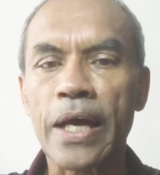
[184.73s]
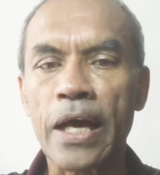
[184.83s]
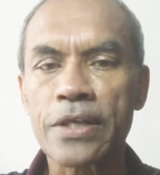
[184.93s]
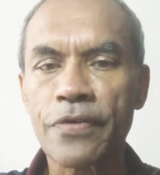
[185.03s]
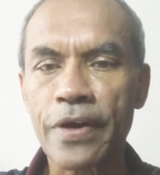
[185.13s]

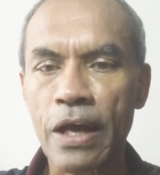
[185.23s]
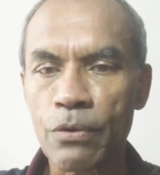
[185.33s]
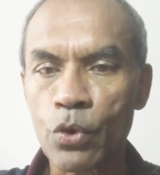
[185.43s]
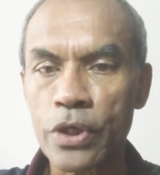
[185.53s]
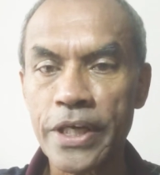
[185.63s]

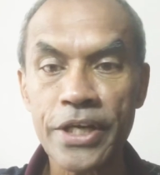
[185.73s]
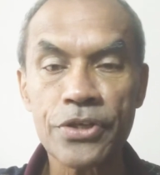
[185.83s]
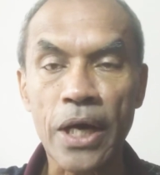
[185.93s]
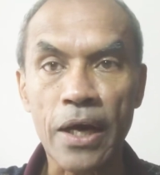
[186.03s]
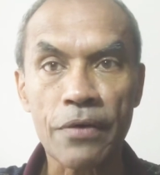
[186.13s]

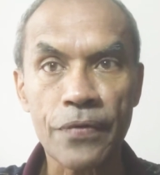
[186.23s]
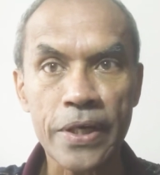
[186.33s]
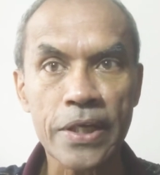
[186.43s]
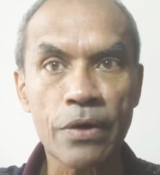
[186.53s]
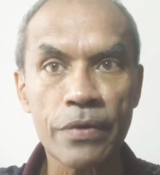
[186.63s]

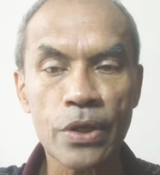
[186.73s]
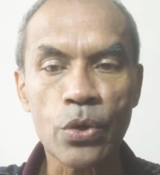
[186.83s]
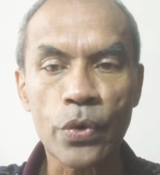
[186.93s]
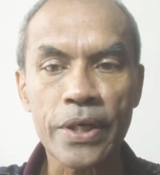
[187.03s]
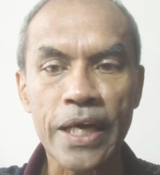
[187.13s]
affected with
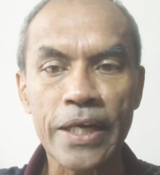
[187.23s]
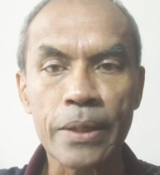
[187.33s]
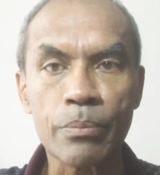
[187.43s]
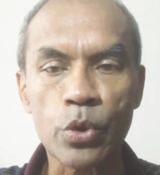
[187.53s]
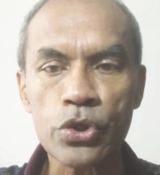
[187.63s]

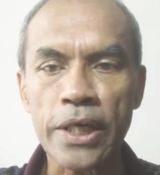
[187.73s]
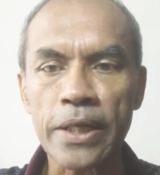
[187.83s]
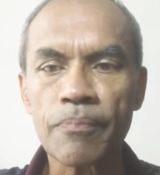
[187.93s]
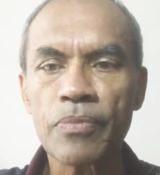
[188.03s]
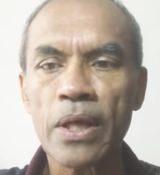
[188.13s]
COVID-19 mostly,